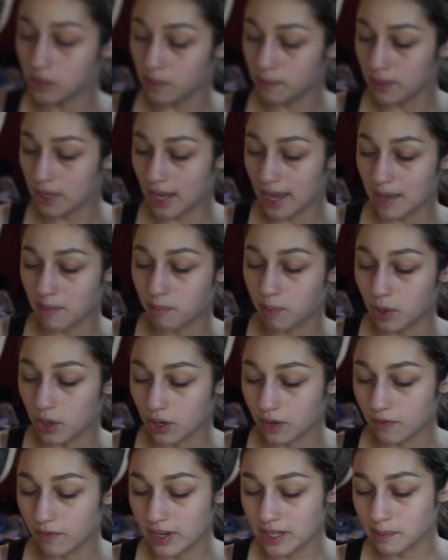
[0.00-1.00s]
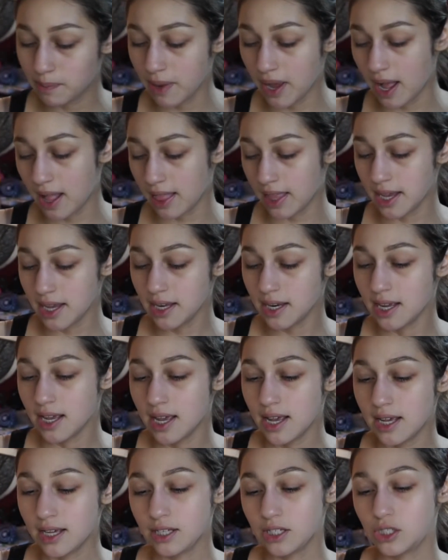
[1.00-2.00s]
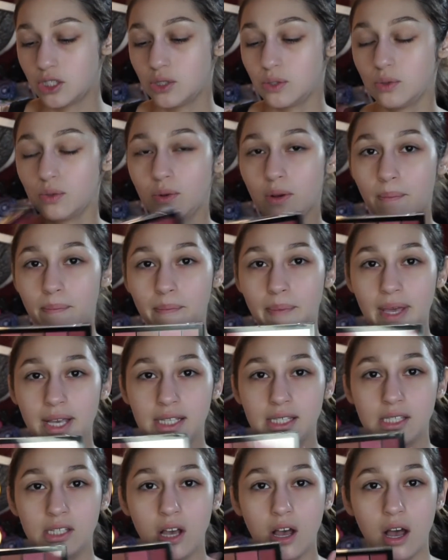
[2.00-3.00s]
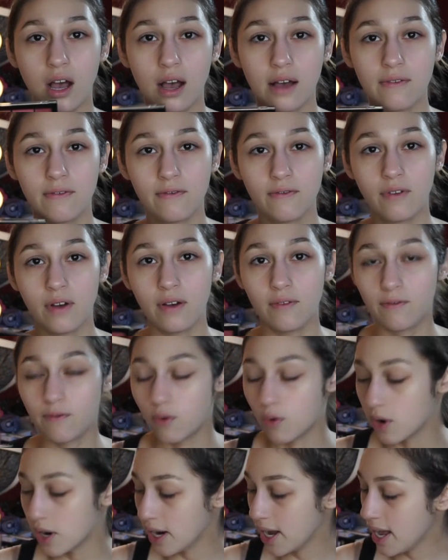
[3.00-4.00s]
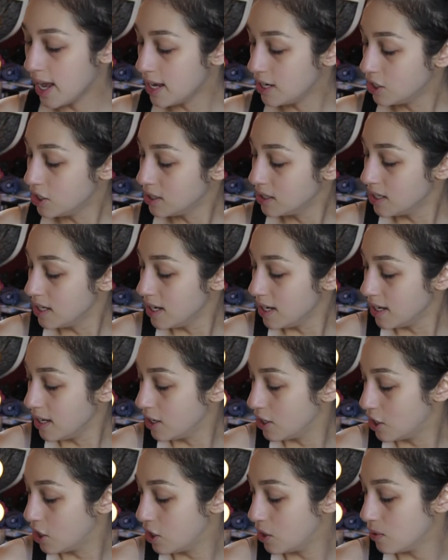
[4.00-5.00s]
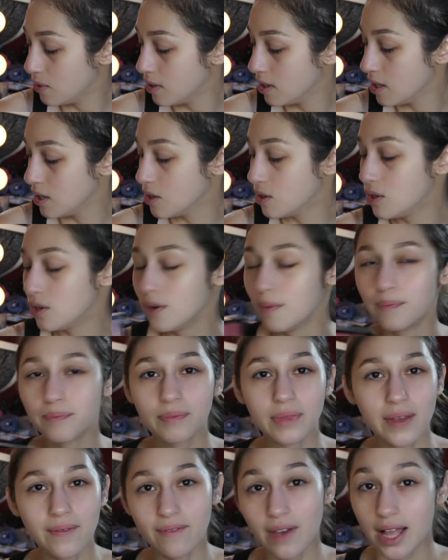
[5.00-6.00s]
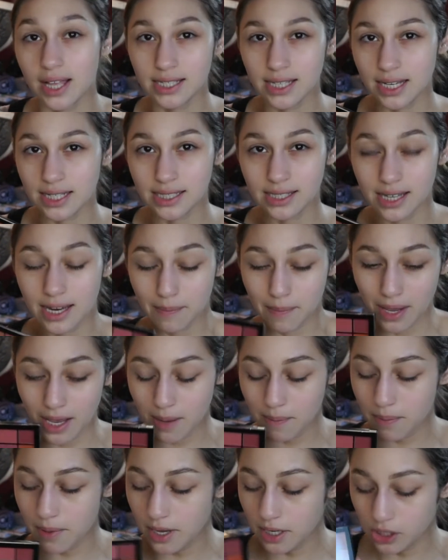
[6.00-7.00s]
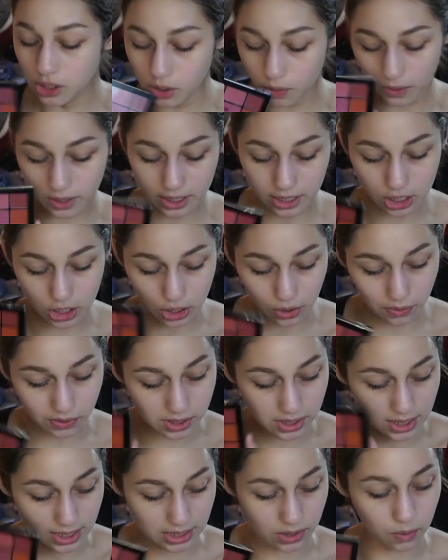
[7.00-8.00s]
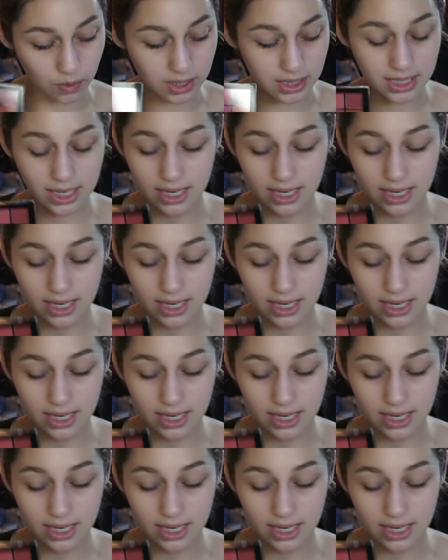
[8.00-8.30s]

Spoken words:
would be a perfect palette to base off for just like a cute little Valentine's Day makeup look. So we're gonna use this one